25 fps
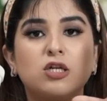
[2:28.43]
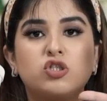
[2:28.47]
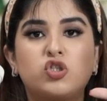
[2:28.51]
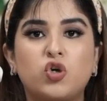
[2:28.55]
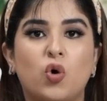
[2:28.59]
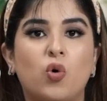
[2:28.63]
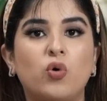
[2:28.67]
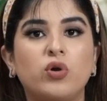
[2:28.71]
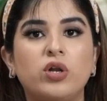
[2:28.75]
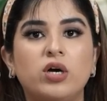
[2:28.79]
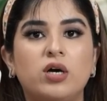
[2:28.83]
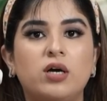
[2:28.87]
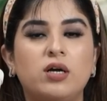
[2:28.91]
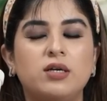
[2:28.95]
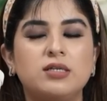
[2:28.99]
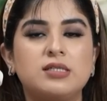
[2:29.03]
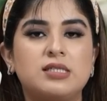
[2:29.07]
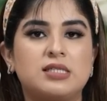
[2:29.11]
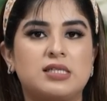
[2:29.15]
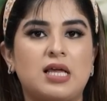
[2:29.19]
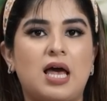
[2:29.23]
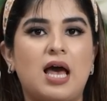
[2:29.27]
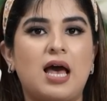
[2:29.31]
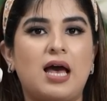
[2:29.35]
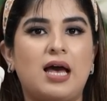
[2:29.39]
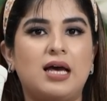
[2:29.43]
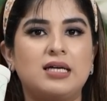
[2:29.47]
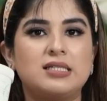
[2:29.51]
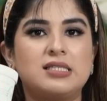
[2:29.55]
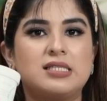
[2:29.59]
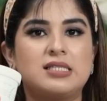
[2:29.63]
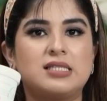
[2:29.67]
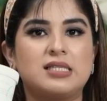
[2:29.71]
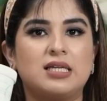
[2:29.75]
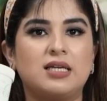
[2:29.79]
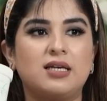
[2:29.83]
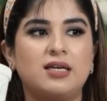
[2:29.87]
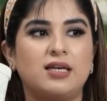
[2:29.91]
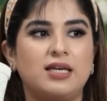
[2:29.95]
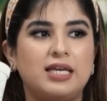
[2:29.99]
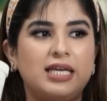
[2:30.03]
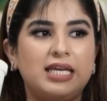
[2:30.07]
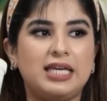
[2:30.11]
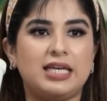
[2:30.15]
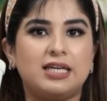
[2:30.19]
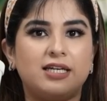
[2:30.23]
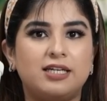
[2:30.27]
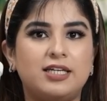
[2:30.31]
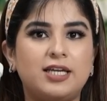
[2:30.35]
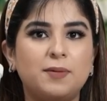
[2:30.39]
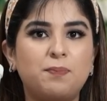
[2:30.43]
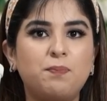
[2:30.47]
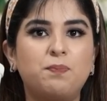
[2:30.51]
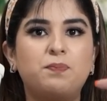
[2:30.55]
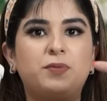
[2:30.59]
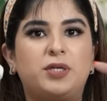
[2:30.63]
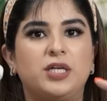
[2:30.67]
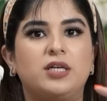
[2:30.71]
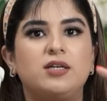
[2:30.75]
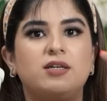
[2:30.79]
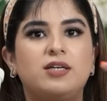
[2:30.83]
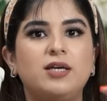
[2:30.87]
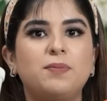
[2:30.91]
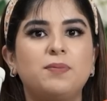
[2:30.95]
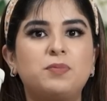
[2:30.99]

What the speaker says: toners as a dipped